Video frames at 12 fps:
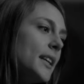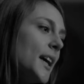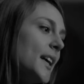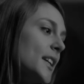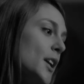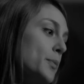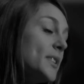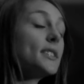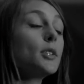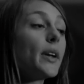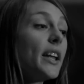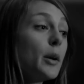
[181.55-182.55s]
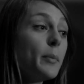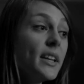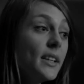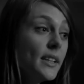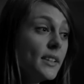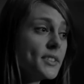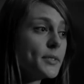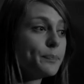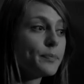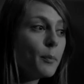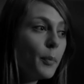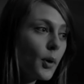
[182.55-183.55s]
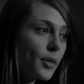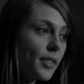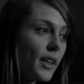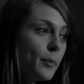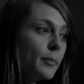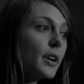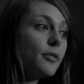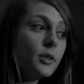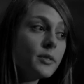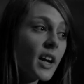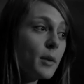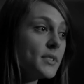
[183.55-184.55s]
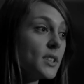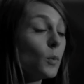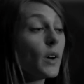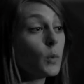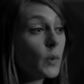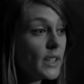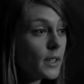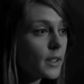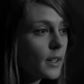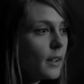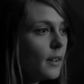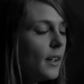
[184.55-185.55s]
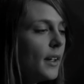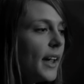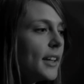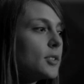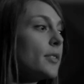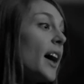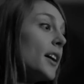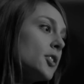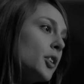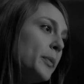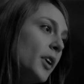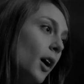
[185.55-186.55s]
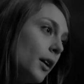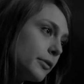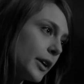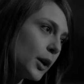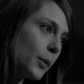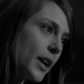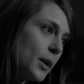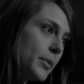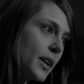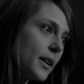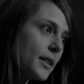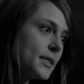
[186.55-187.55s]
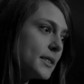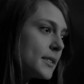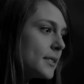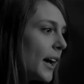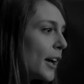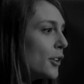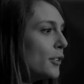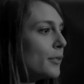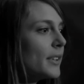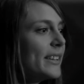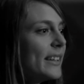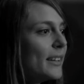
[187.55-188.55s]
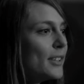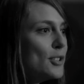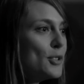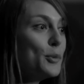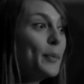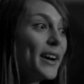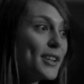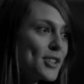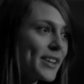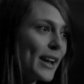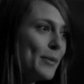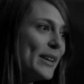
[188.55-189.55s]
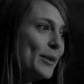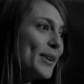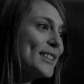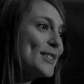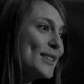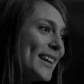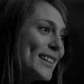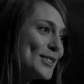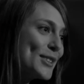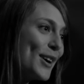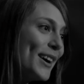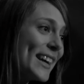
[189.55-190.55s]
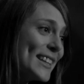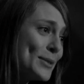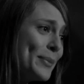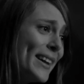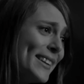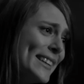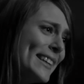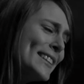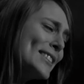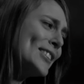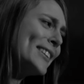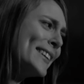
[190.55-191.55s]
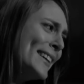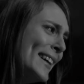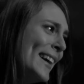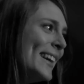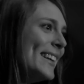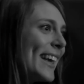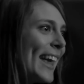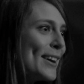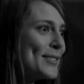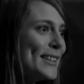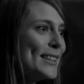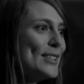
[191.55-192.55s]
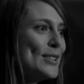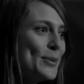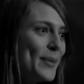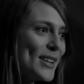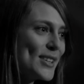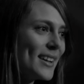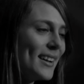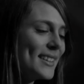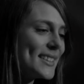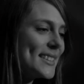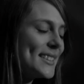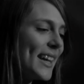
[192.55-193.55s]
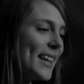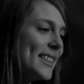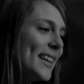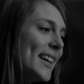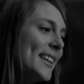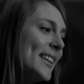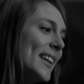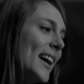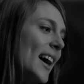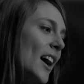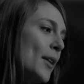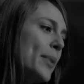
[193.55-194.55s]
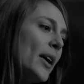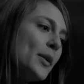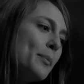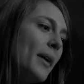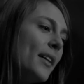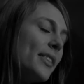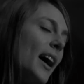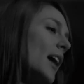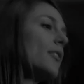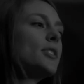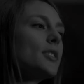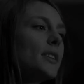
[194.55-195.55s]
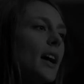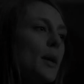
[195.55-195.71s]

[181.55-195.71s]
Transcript: and I ended up dislocating my knees, both of them a few times in one week. And so that took me off right away because I couldn't really do much. And I mean, once your legs are gone as a ballet dancer, you can't really do much else. And then about a month after